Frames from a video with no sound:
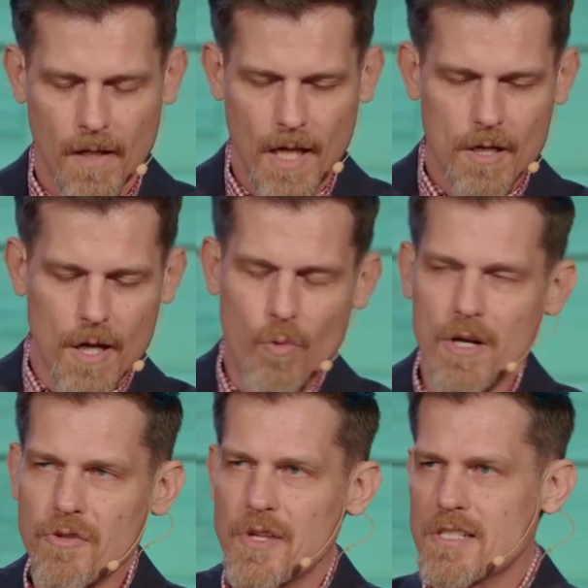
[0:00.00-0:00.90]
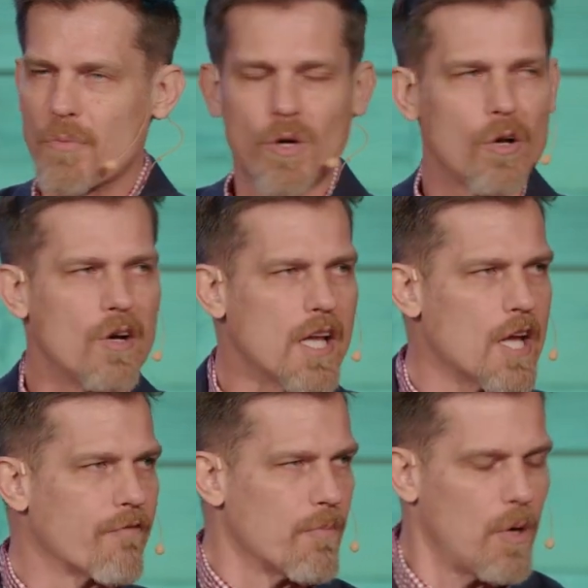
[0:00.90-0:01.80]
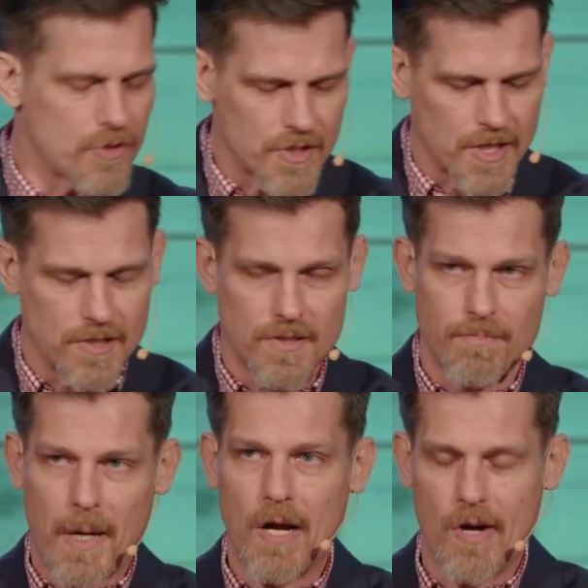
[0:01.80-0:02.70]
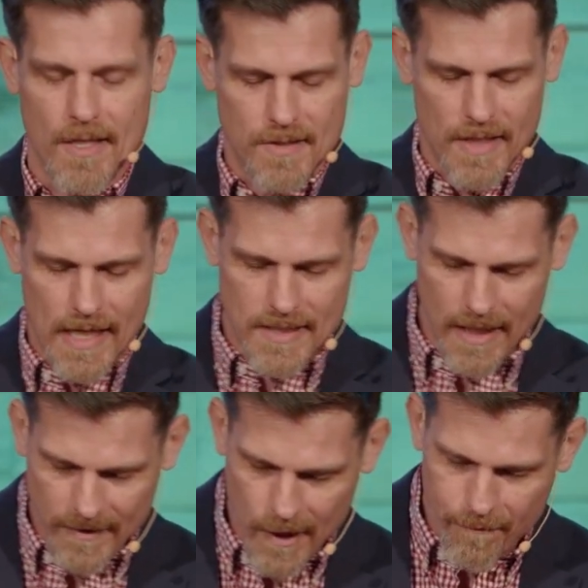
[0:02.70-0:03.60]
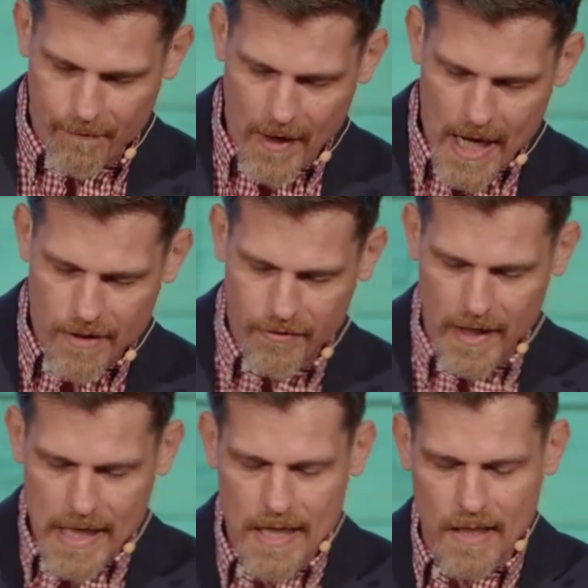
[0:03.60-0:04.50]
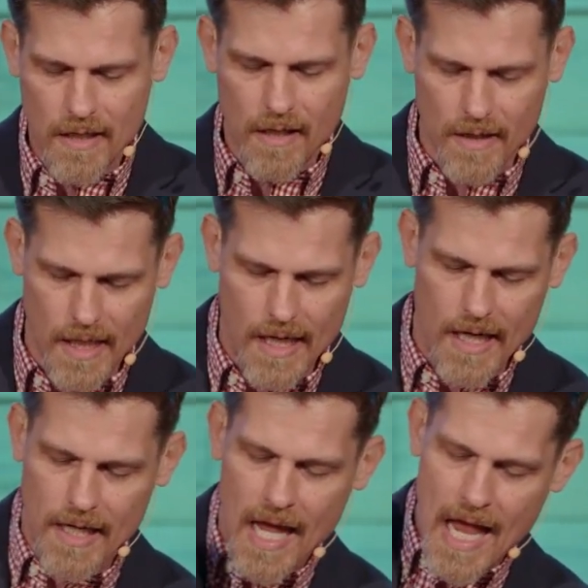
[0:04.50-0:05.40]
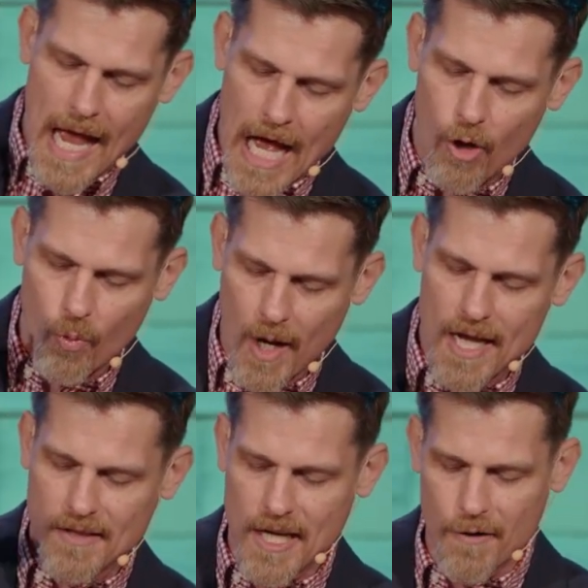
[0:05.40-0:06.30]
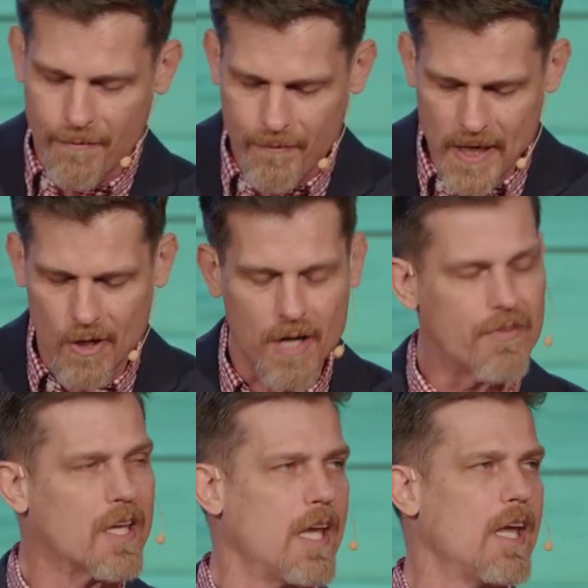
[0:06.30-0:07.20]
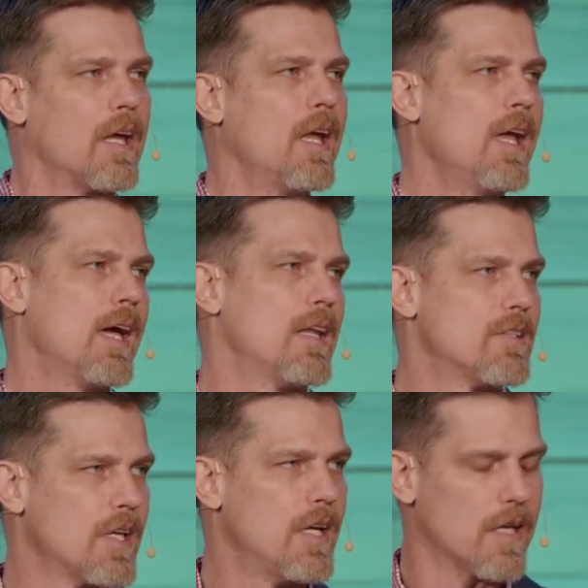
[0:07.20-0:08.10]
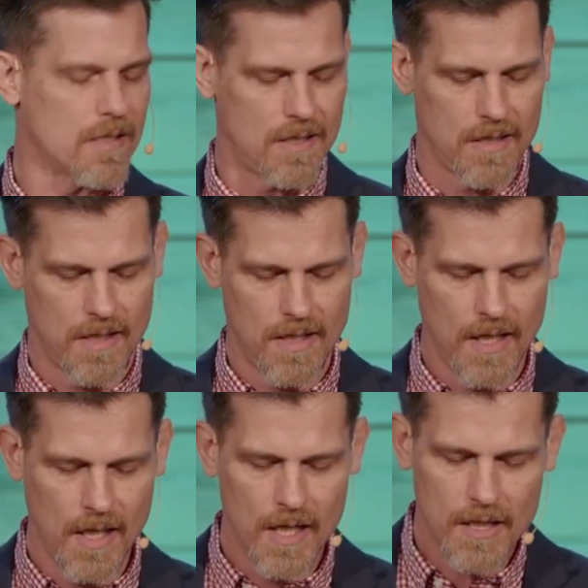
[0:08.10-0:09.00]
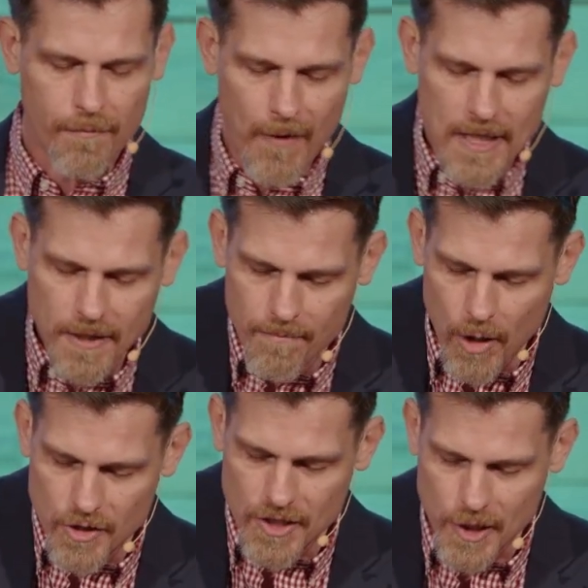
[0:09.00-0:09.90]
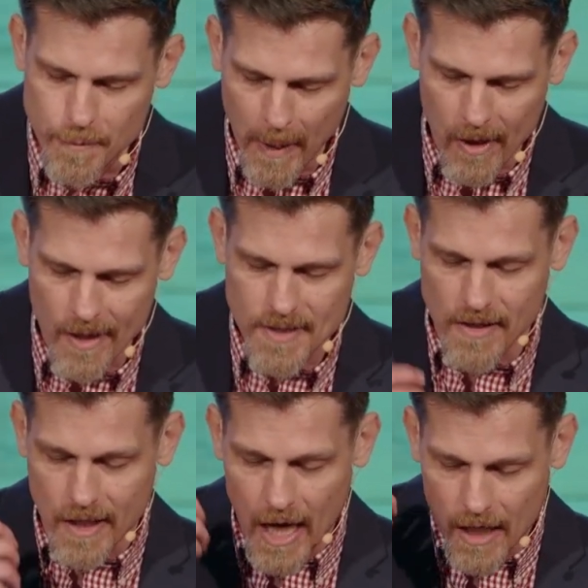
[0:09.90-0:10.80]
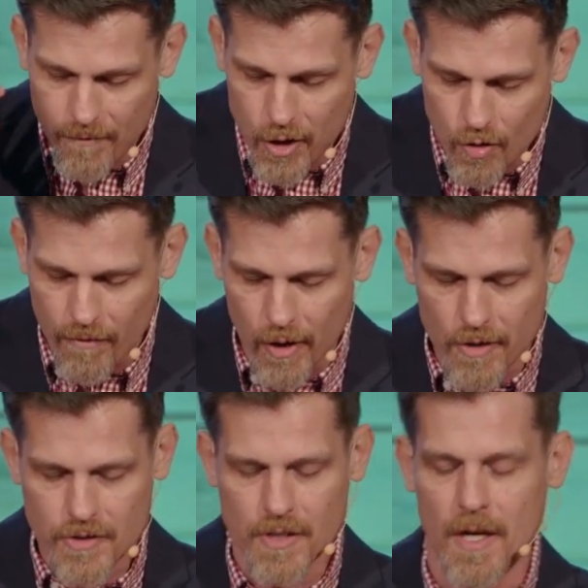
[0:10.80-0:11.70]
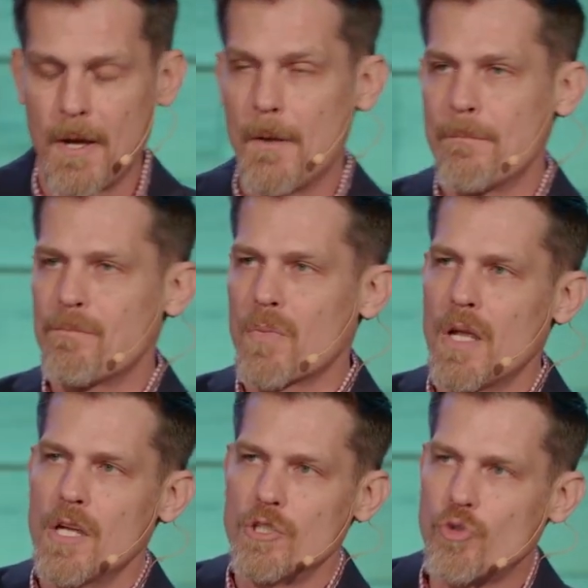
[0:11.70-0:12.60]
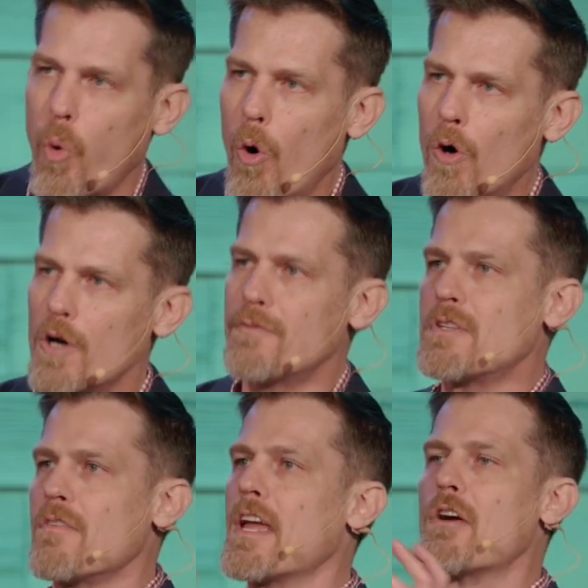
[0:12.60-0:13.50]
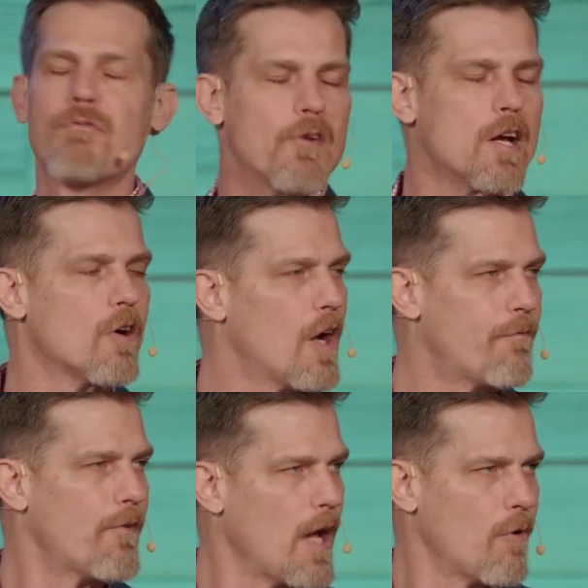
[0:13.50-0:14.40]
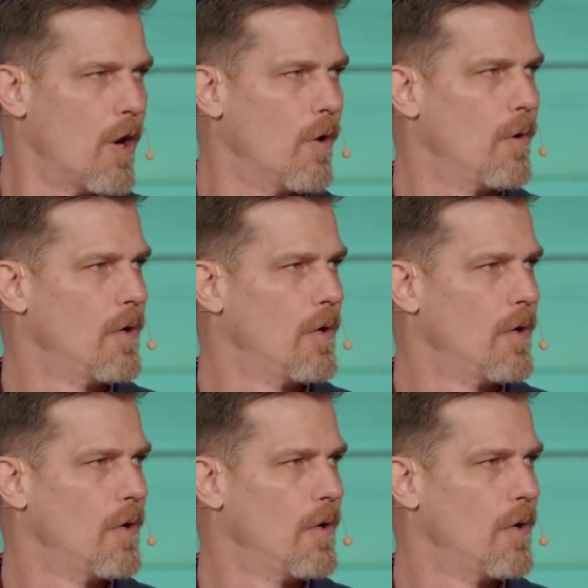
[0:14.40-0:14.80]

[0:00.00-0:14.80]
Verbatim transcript: And, and one of the things that we're learning here from Moses' parents is that their faith in God outweighed their fear of the king and his edict. The faith of Moses' parents and the God of the universe dwarfed their fear of Pharaoh.